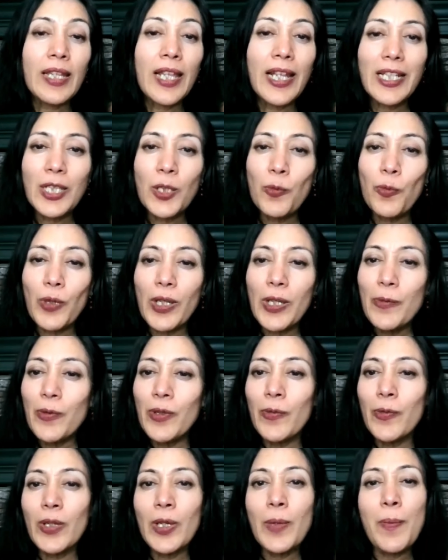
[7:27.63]
like the way
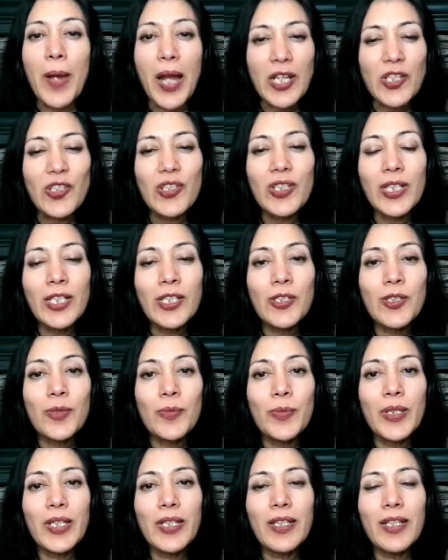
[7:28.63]
we were imagining it
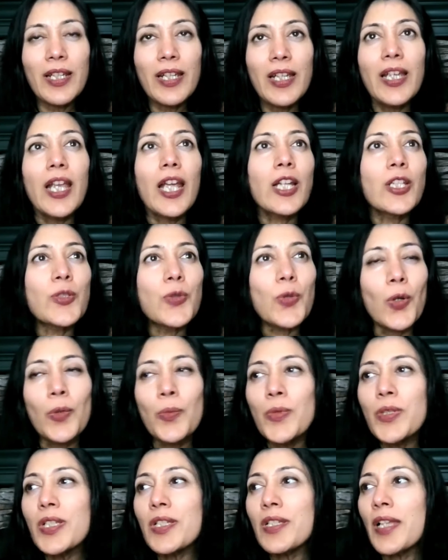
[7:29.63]
to be. It's
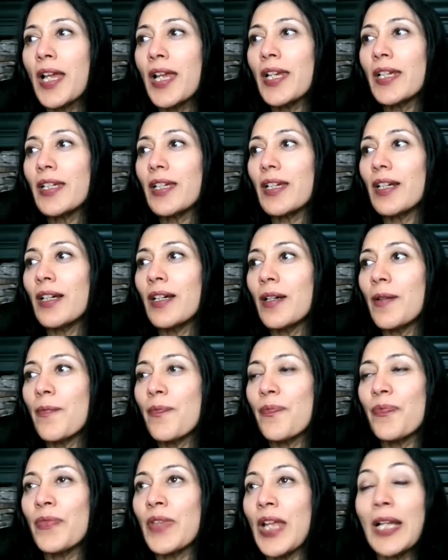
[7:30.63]
almost like
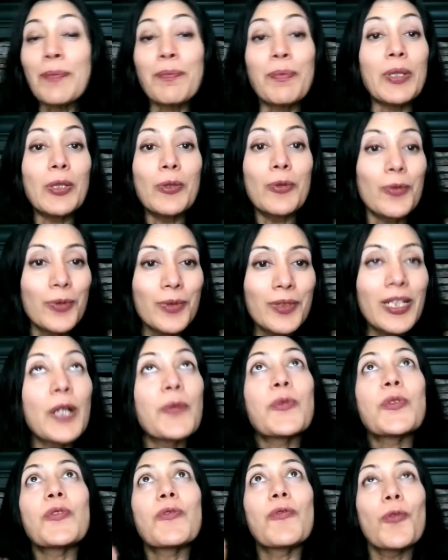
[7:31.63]
that balloon
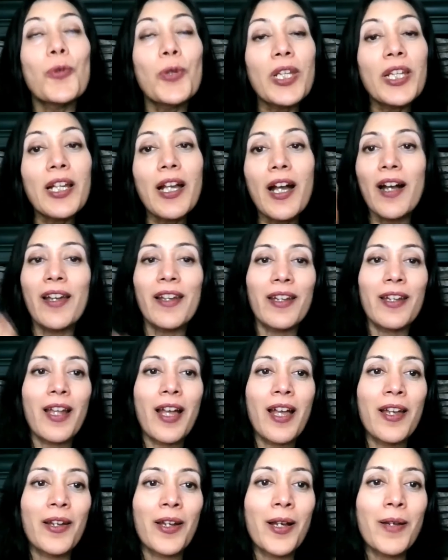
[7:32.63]
that was floating higher
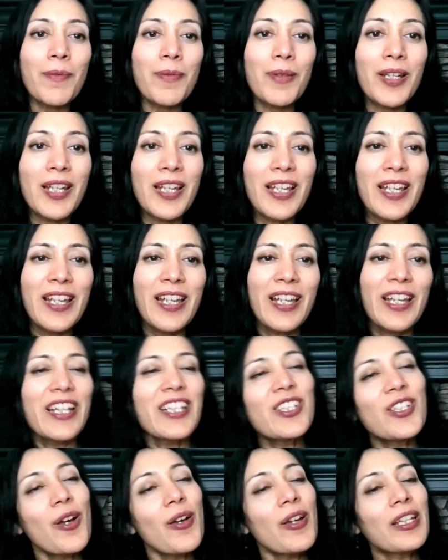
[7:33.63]
and higher up
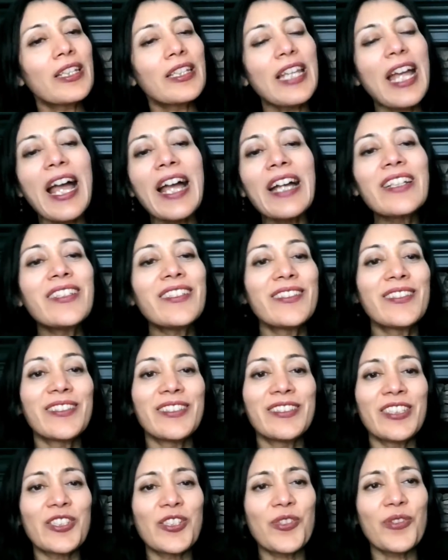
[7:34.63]
is now
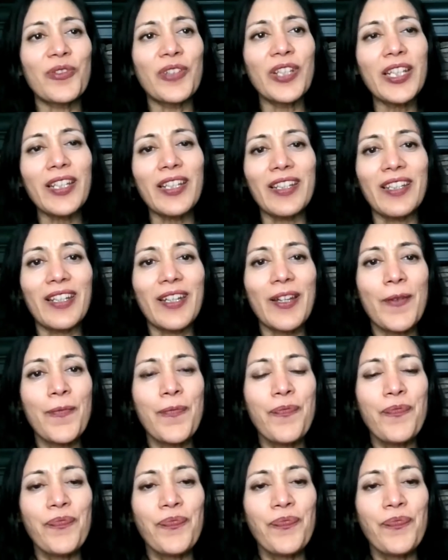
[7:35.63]
entangled in a tree